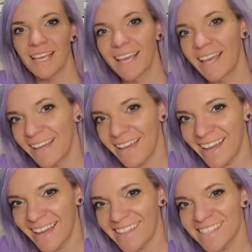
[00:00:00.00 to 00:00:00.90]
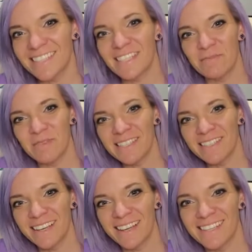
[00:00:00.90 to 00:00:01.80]
Hey guys, this is Mrs.
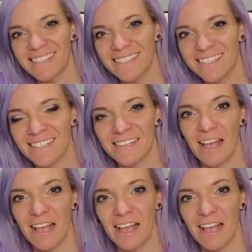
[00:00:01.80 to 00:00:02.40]
Heiser.